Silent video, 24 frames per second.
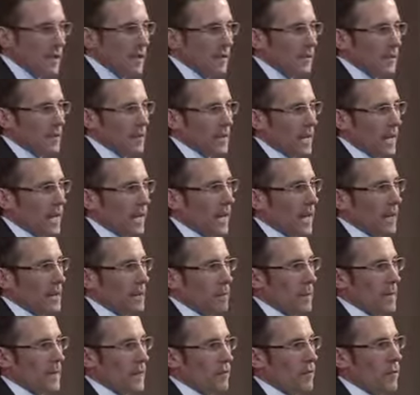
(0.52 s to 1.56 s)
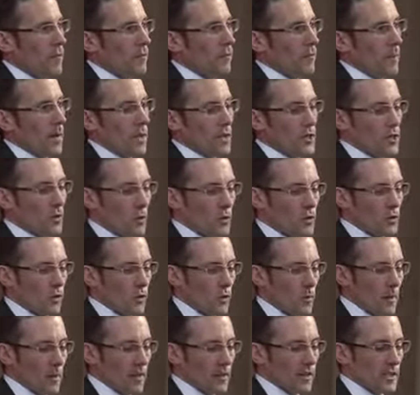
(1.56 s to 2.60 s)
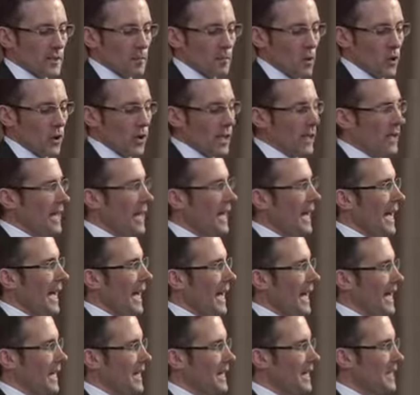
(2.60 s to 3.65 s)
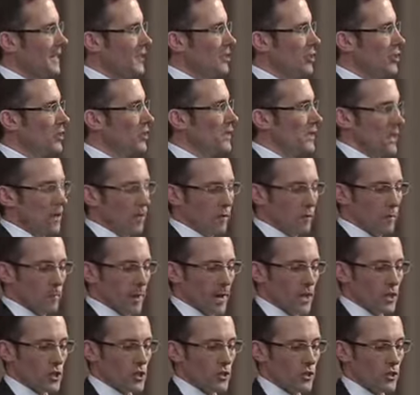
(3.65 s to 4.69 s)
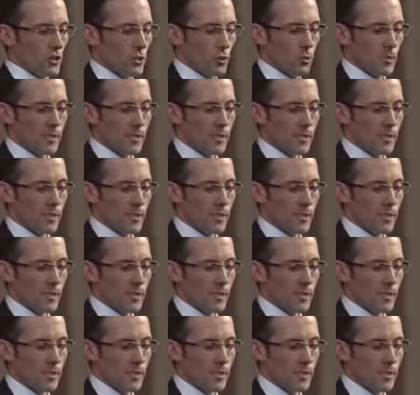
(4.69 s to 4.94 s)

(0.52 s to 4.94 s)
The second aspect of information I want to talk about this morning is using information to